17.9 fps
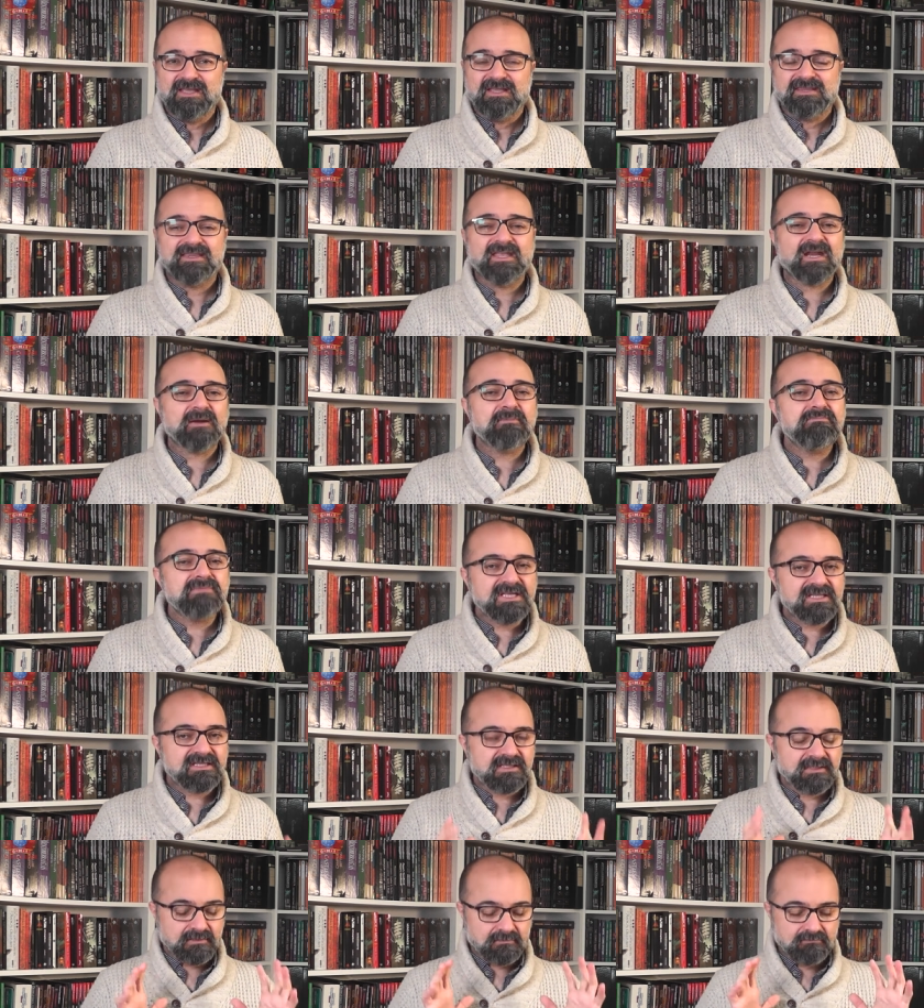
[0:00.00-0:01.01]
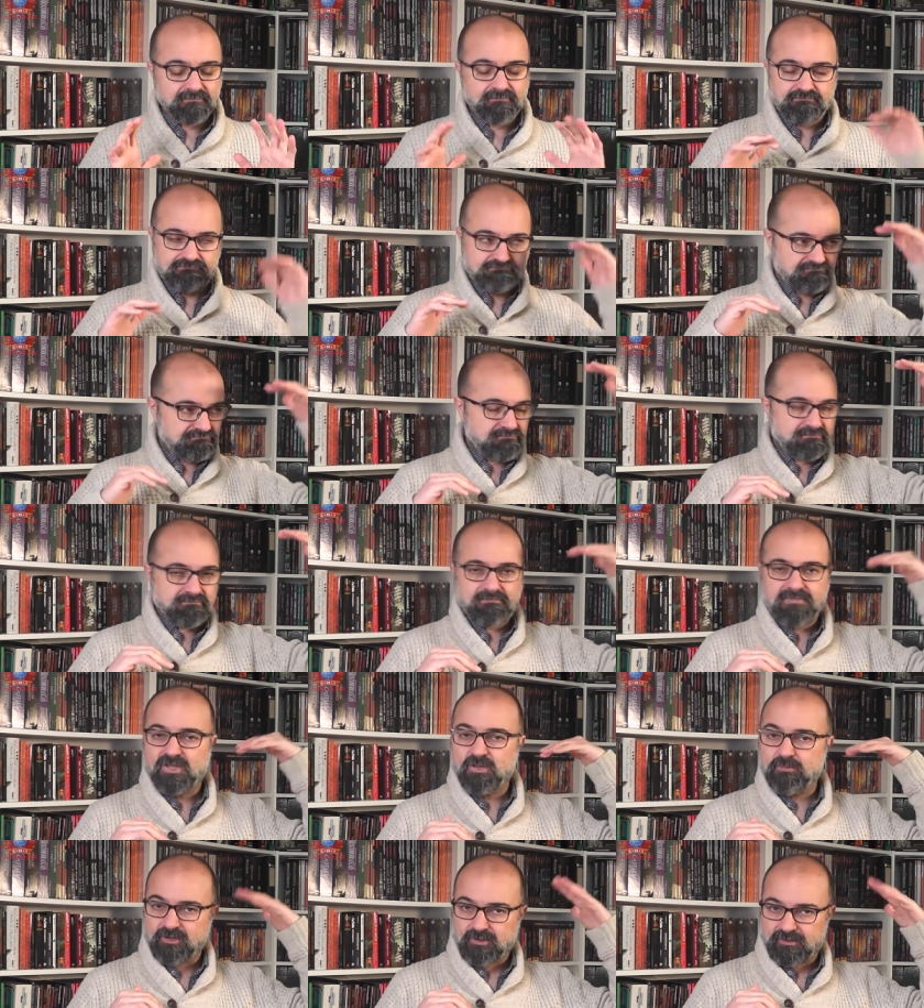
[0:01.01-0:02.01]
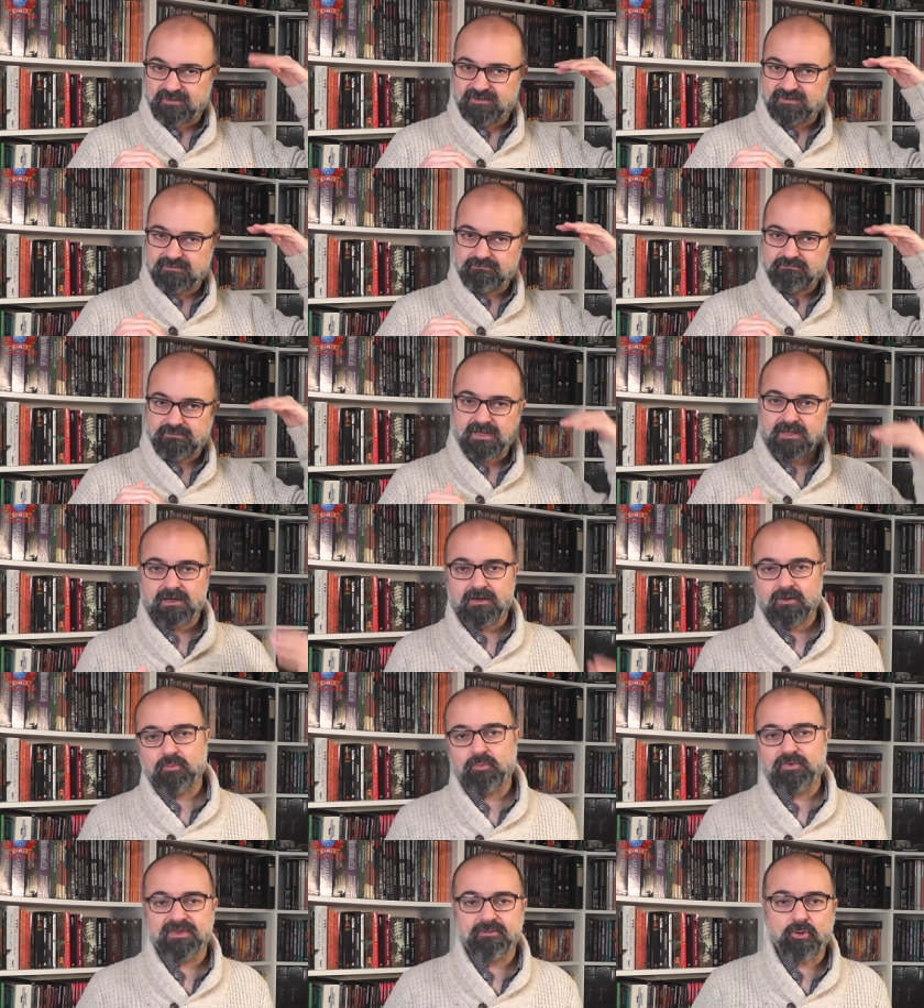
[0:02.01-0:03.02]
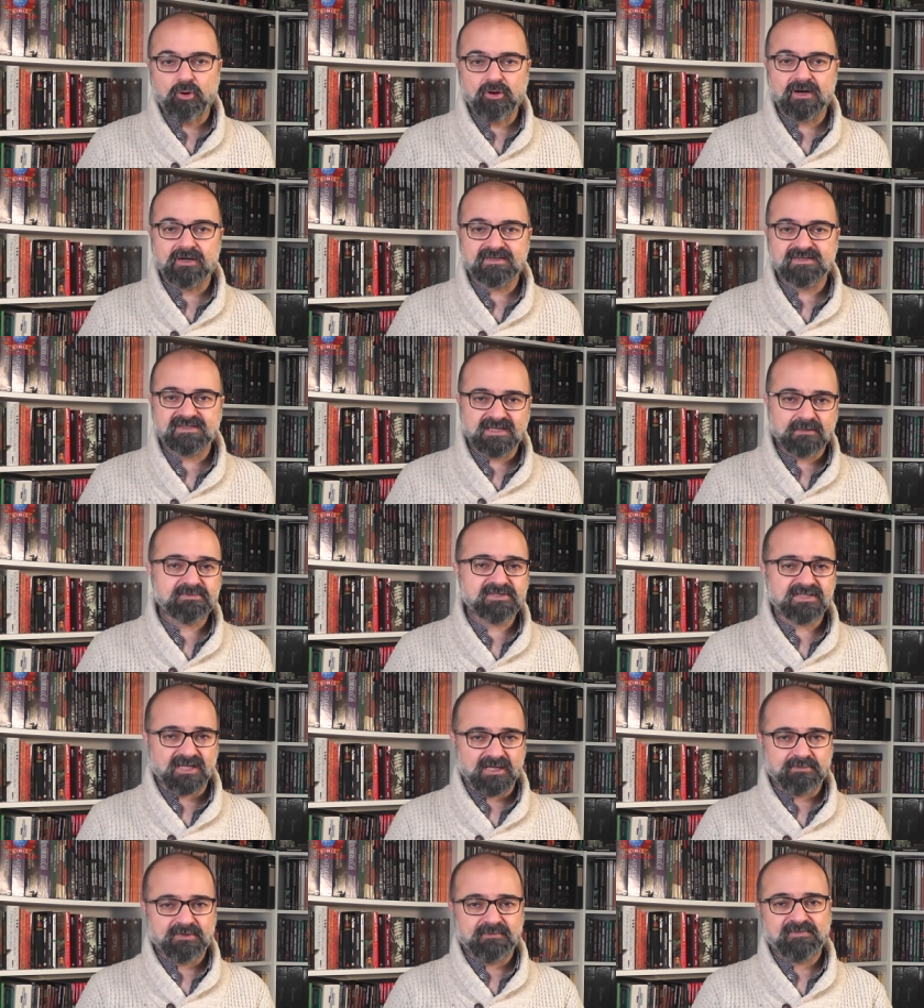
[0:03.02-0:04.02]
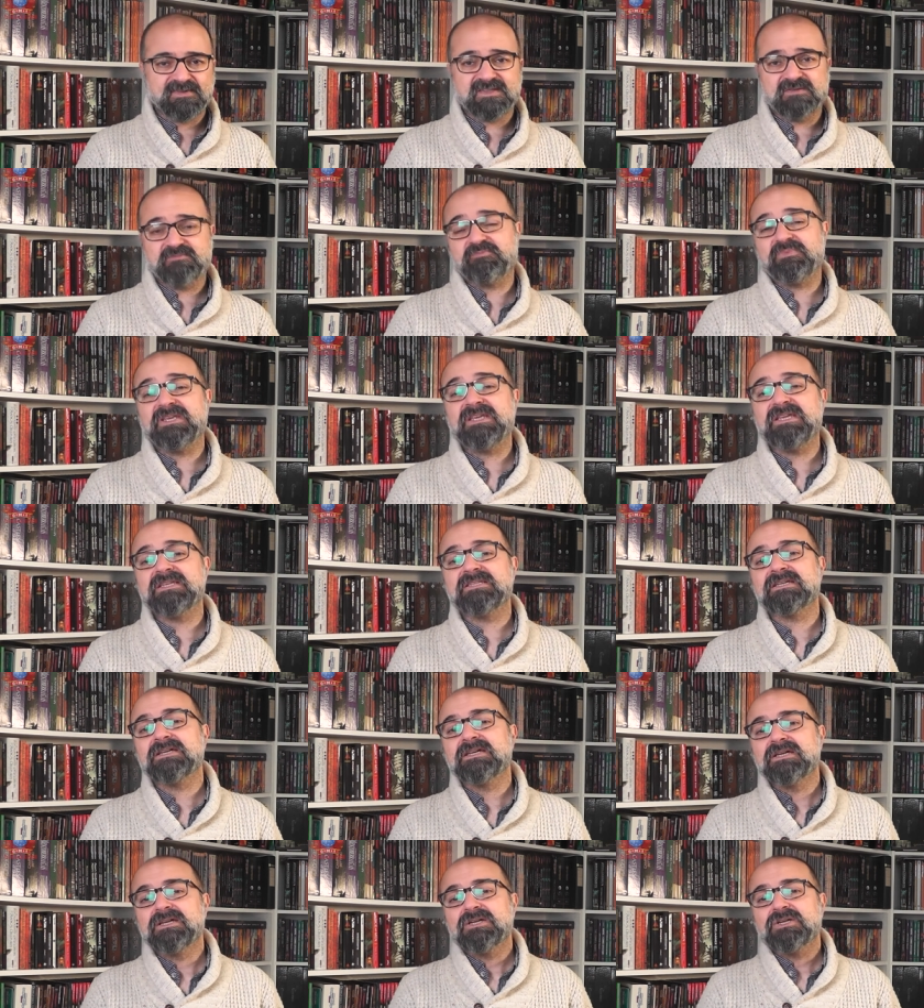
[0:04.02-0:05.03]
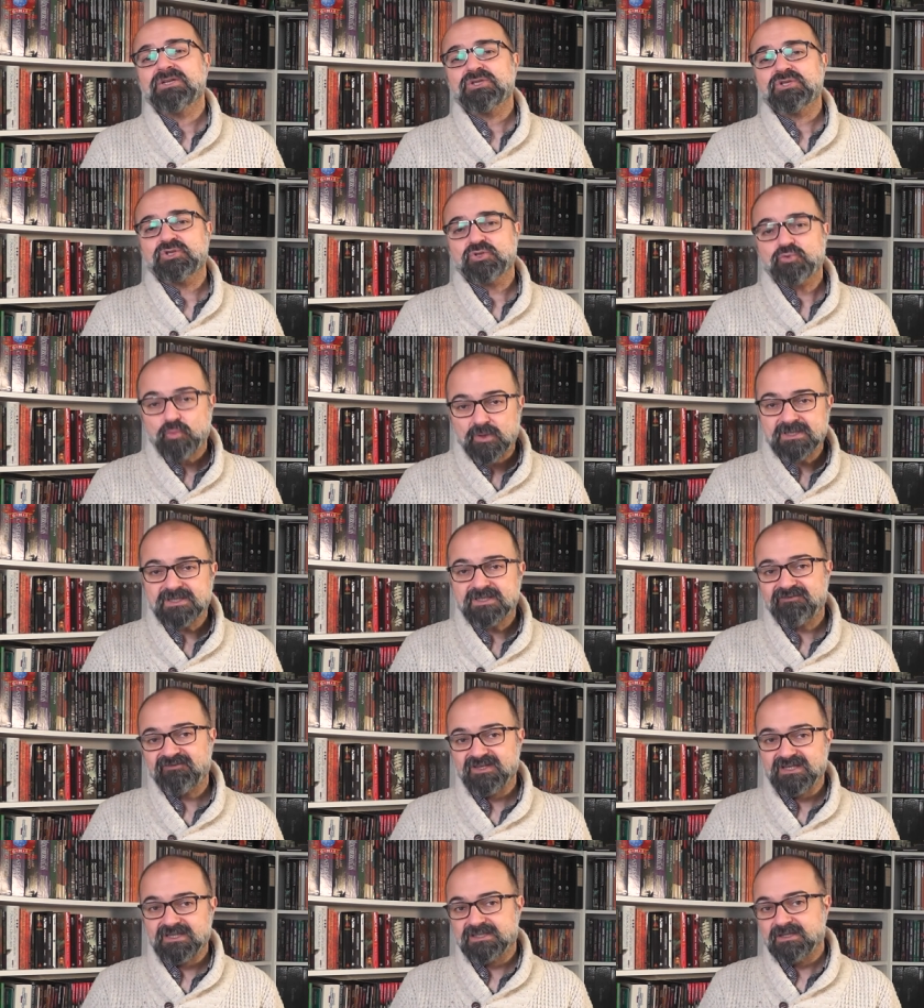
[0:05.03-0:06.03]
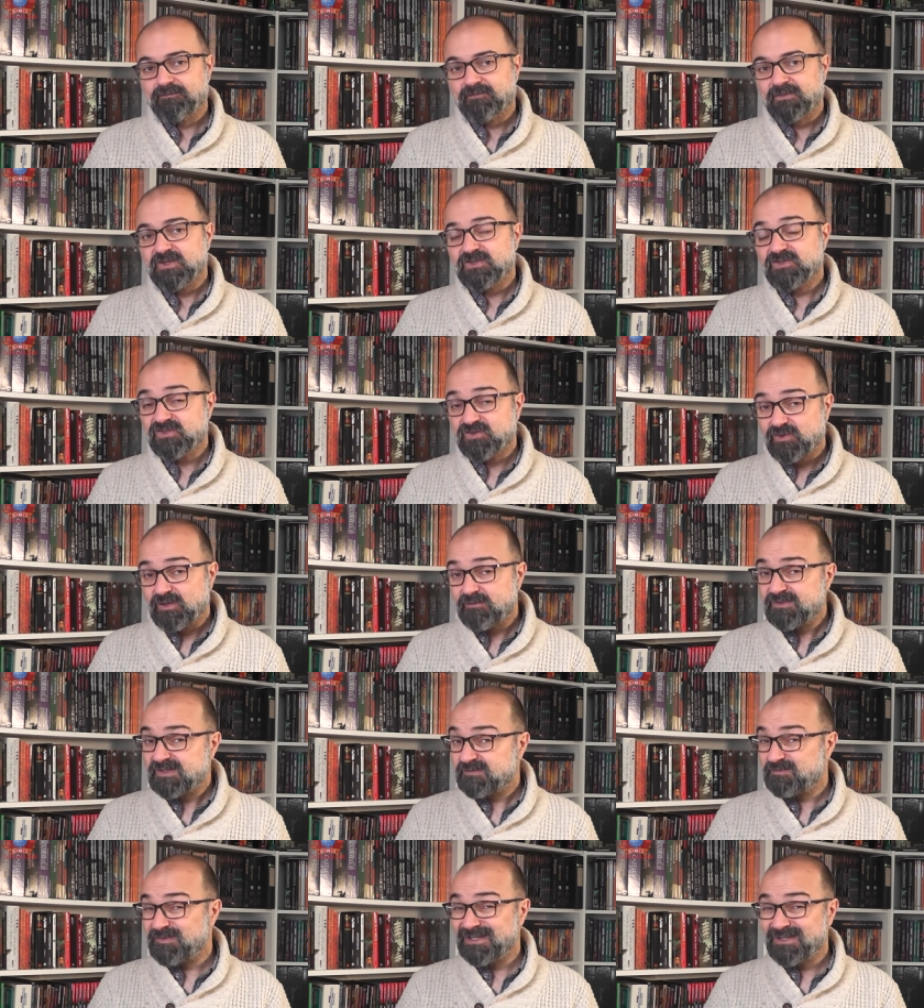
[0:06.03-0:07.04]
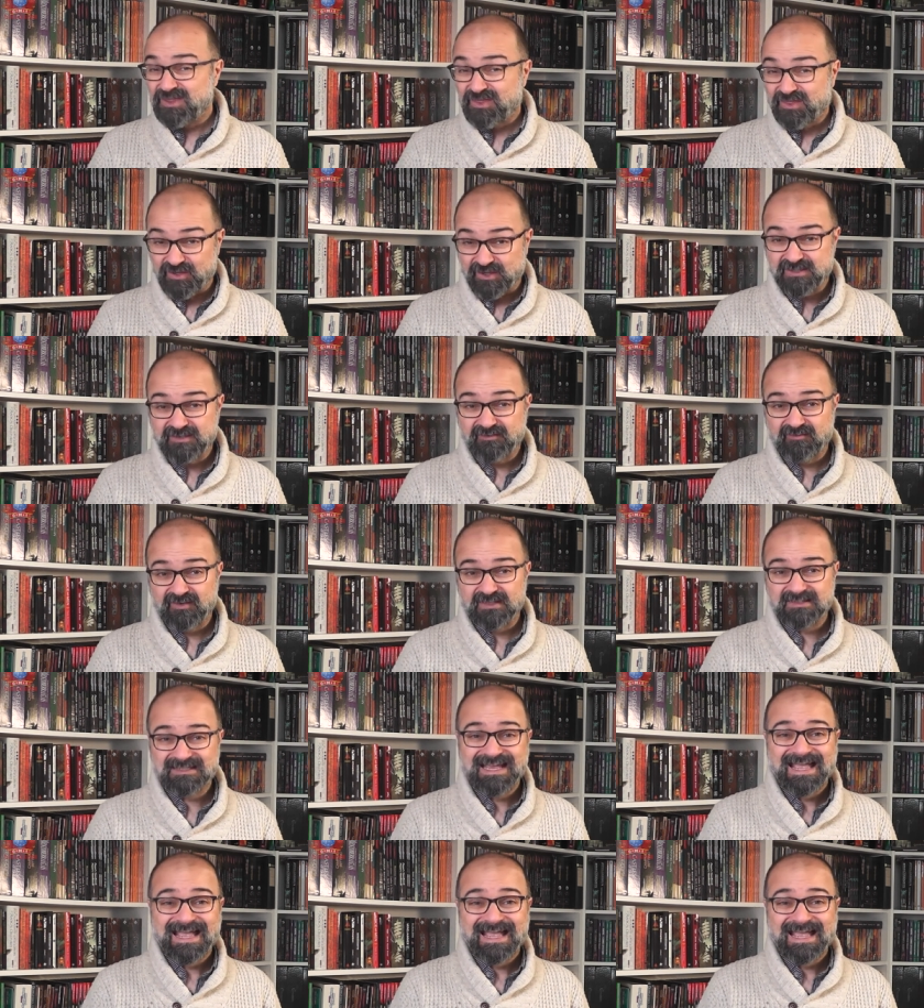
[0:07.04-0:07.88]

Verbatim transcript: They are medium humanoids, with the Boggard subtype speed 20 feet, swim speed 30 feet,